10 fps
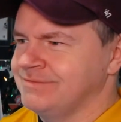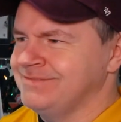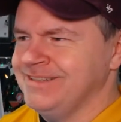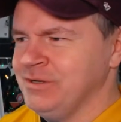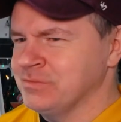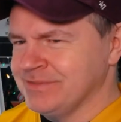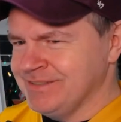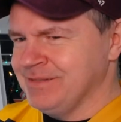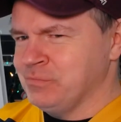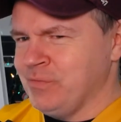You
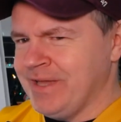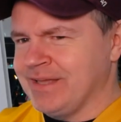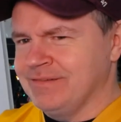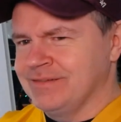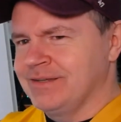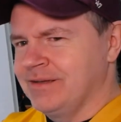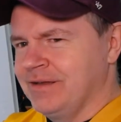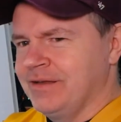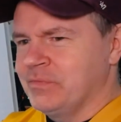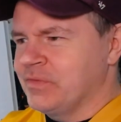
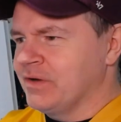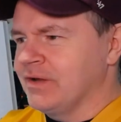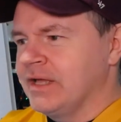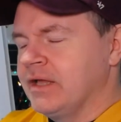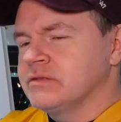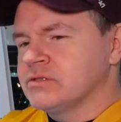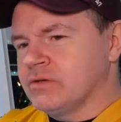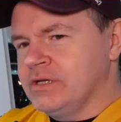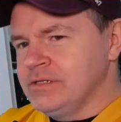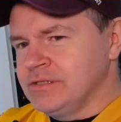know, So
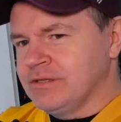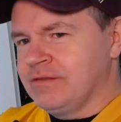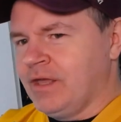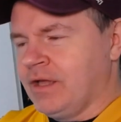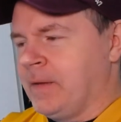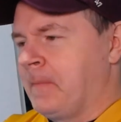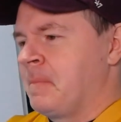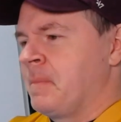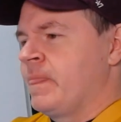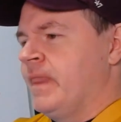here's the thing.
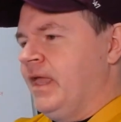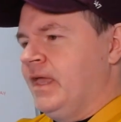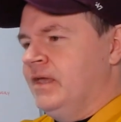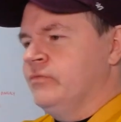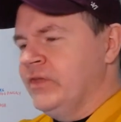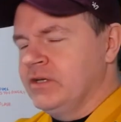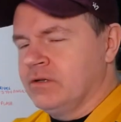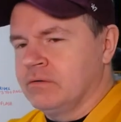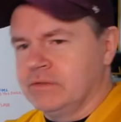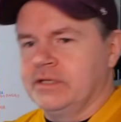If they
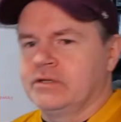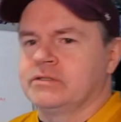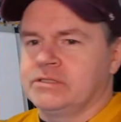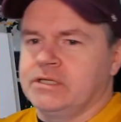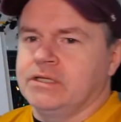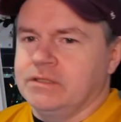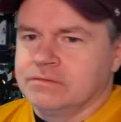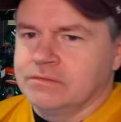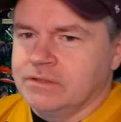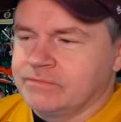don't intercede,
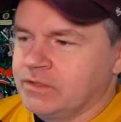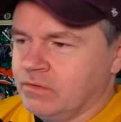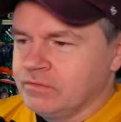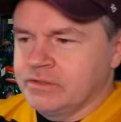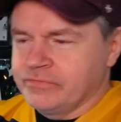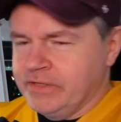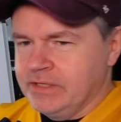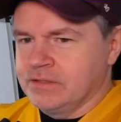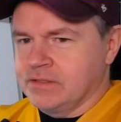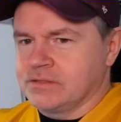if they don't intervene
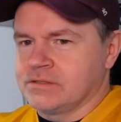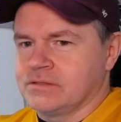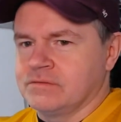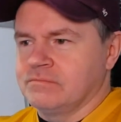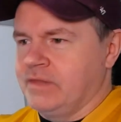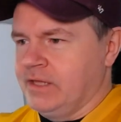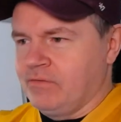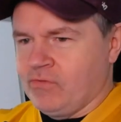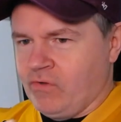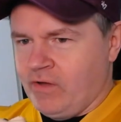in this, then
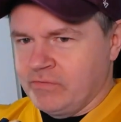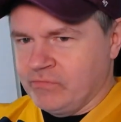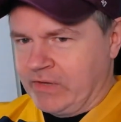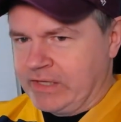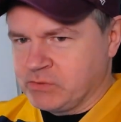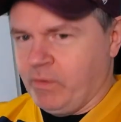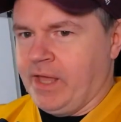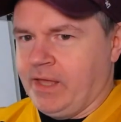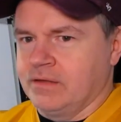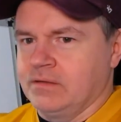Thawne fades
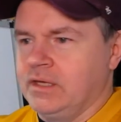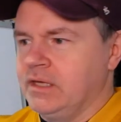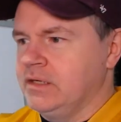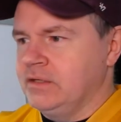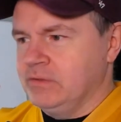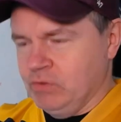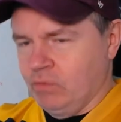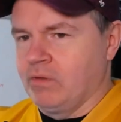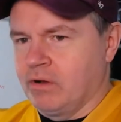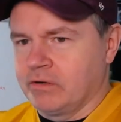away. He no
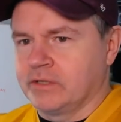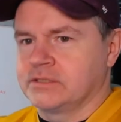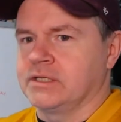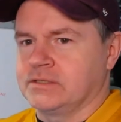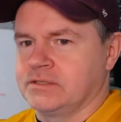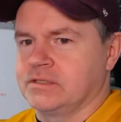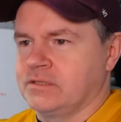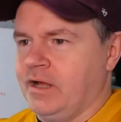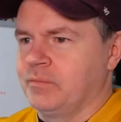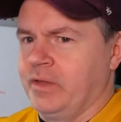longer exists. The
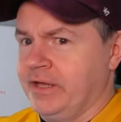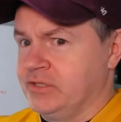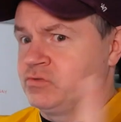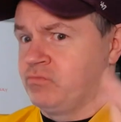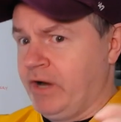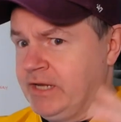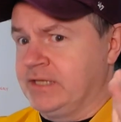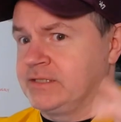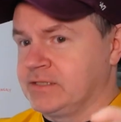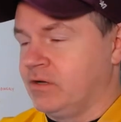timeline is writing
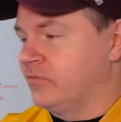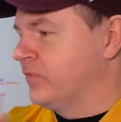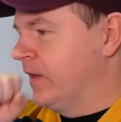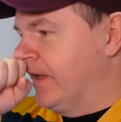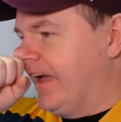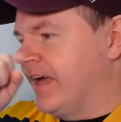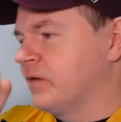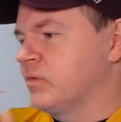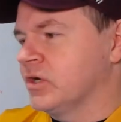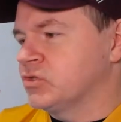itself. And
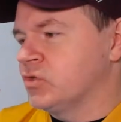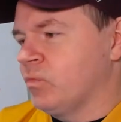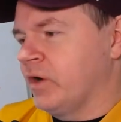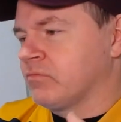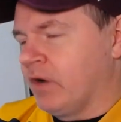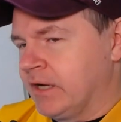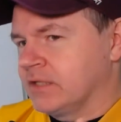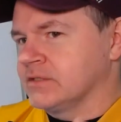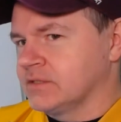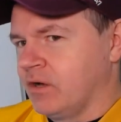I'm not sure why writing
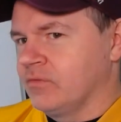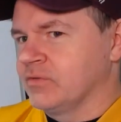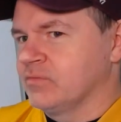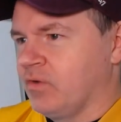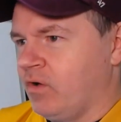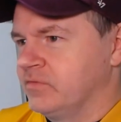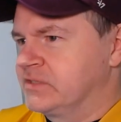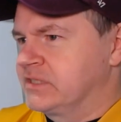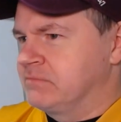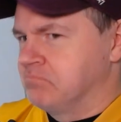itself
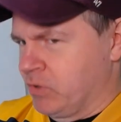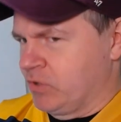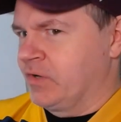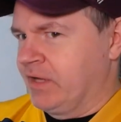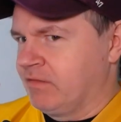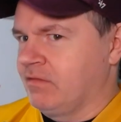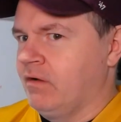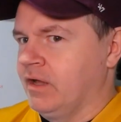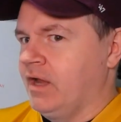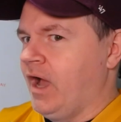involves murdering
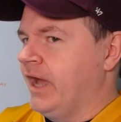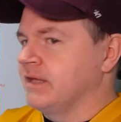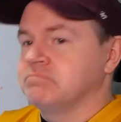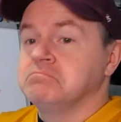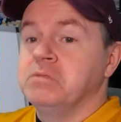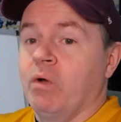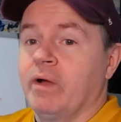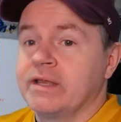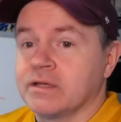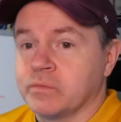Thawne. I no
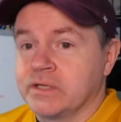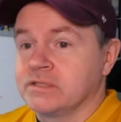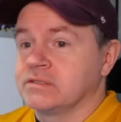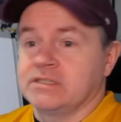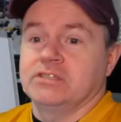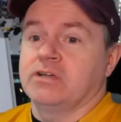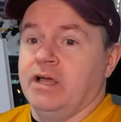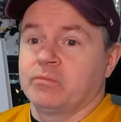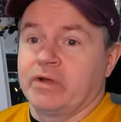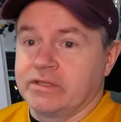idea. We didn't see
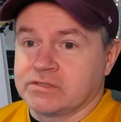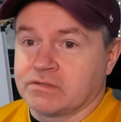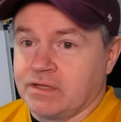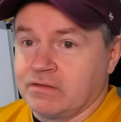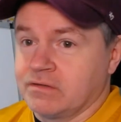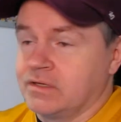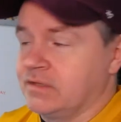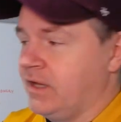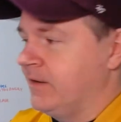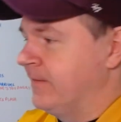time wraiths or anything like
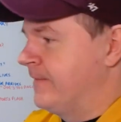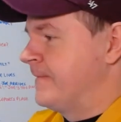that.